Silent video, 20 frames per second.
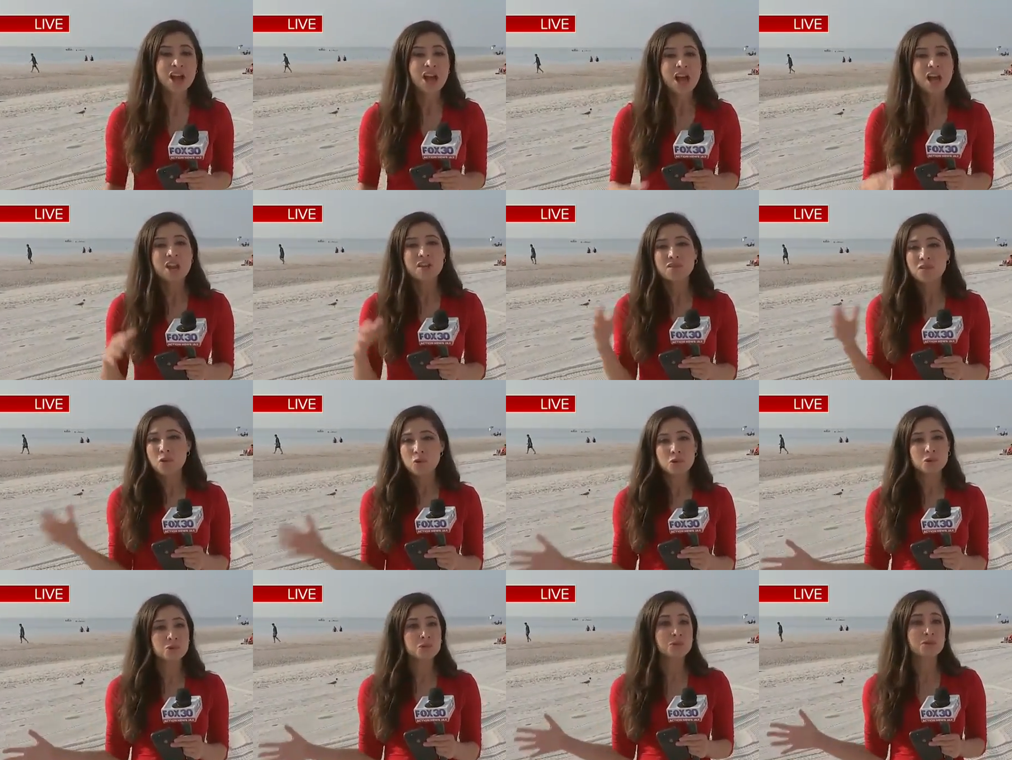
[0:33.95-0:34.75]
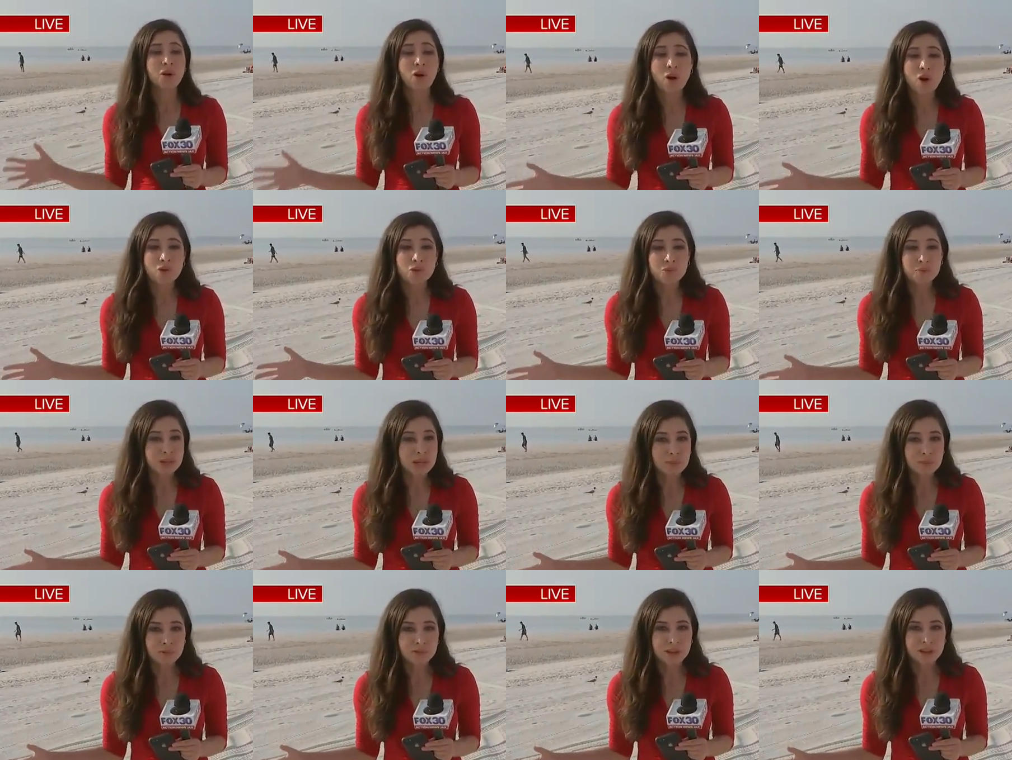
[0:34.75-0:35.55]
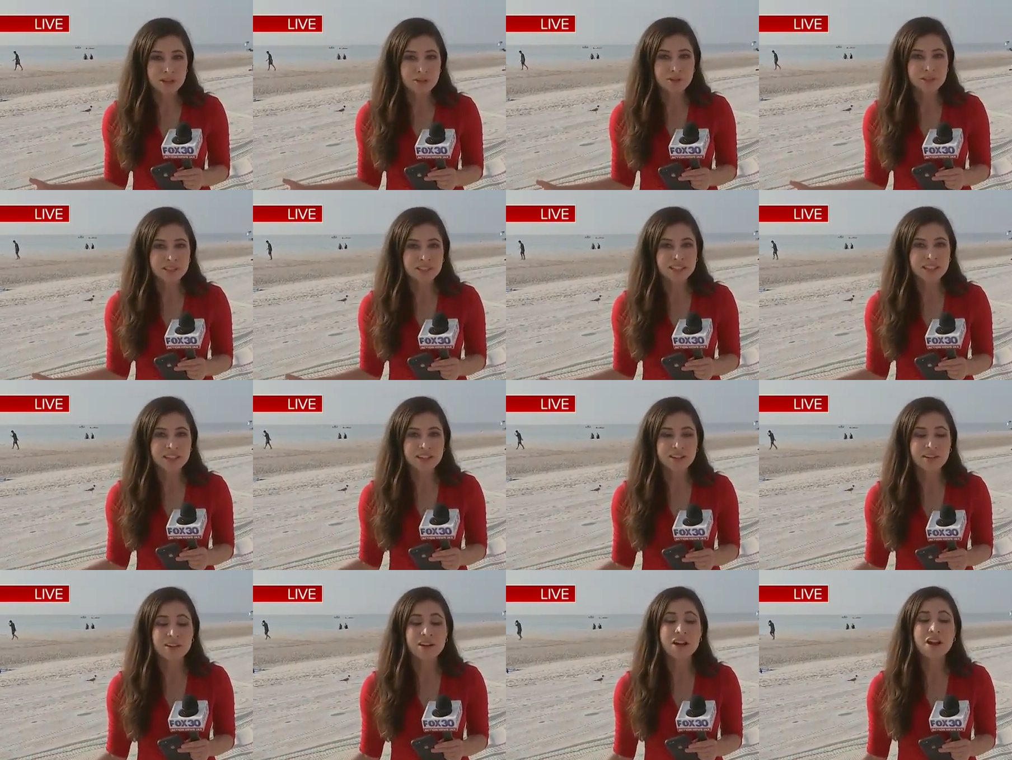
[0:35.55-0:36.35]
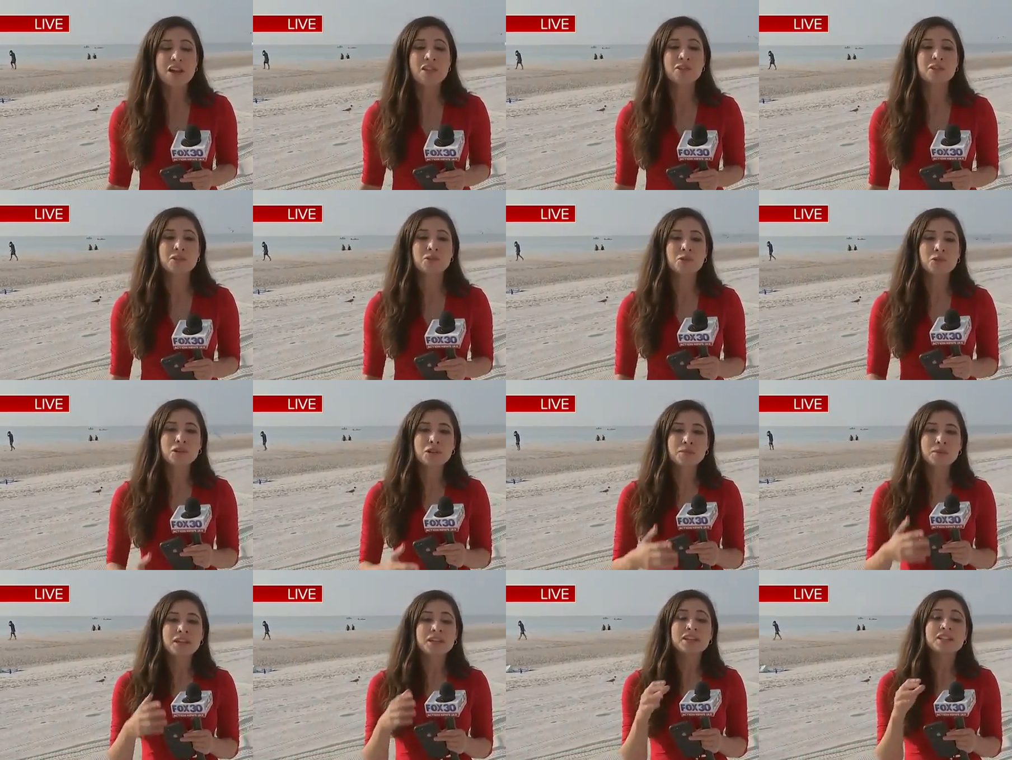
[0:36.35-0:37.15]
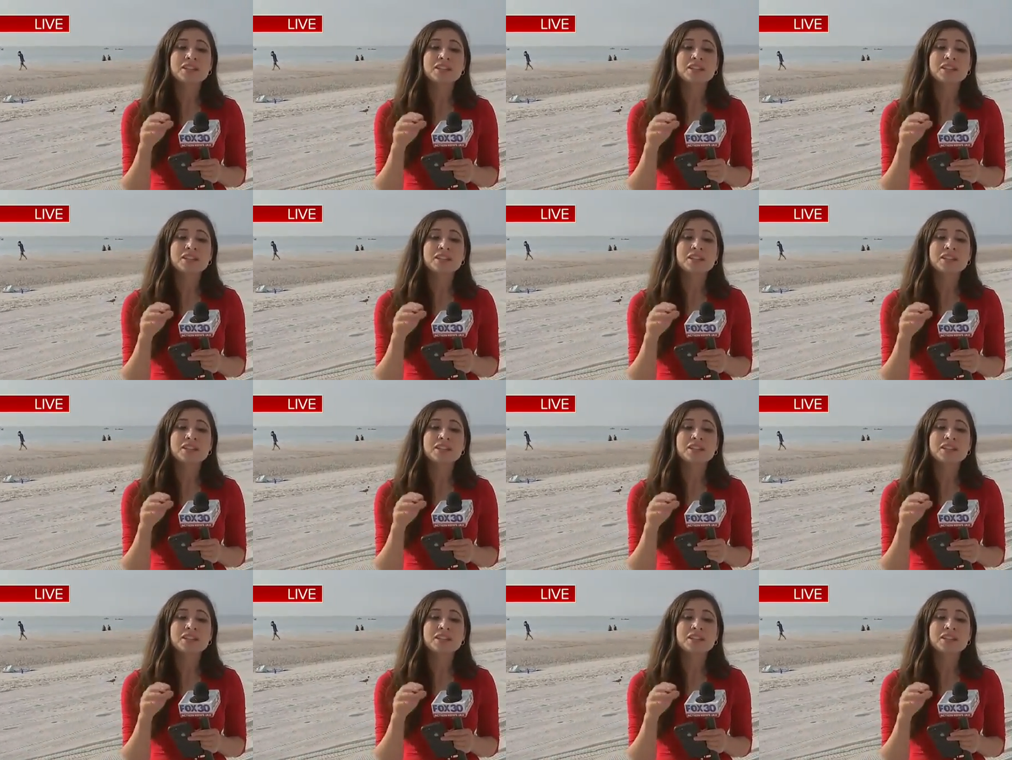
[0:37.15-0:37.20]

And of course, with all the people that you see here, there's going to be